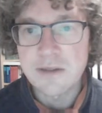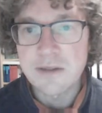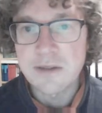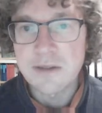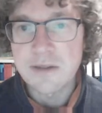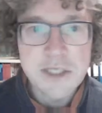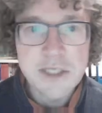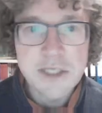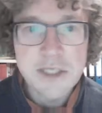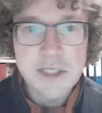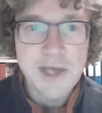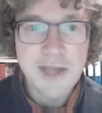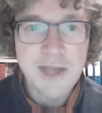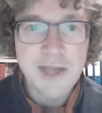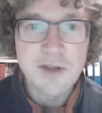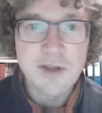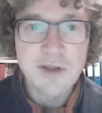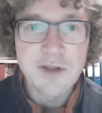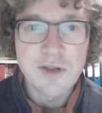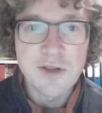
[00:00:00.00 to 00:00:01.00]
So you
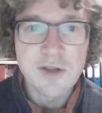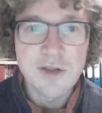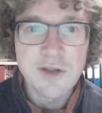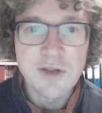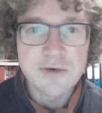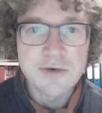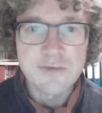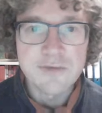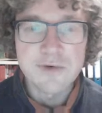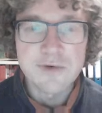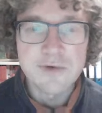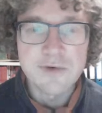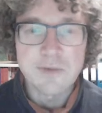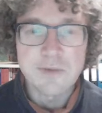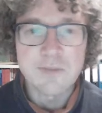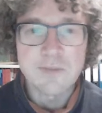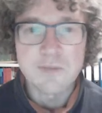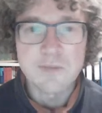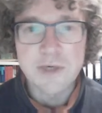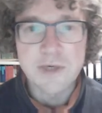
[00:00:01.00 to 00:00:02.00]
cannot improve your
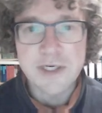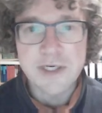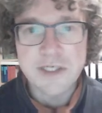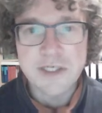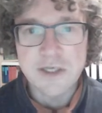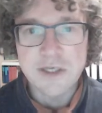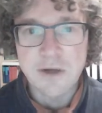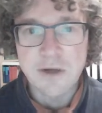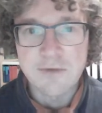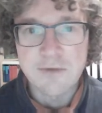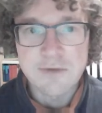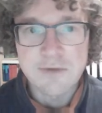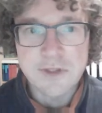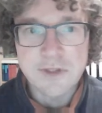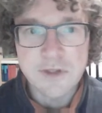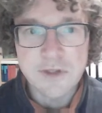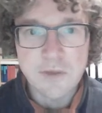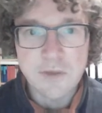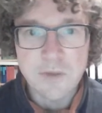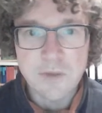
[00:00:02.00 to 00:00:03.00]
prediction of
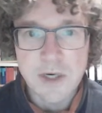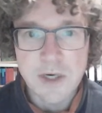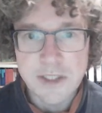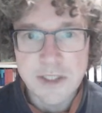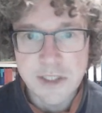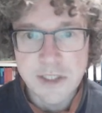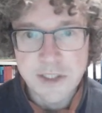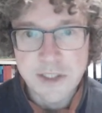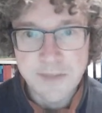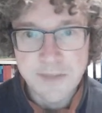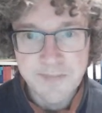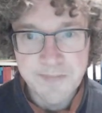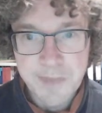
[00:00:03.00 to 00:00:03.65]
stock prices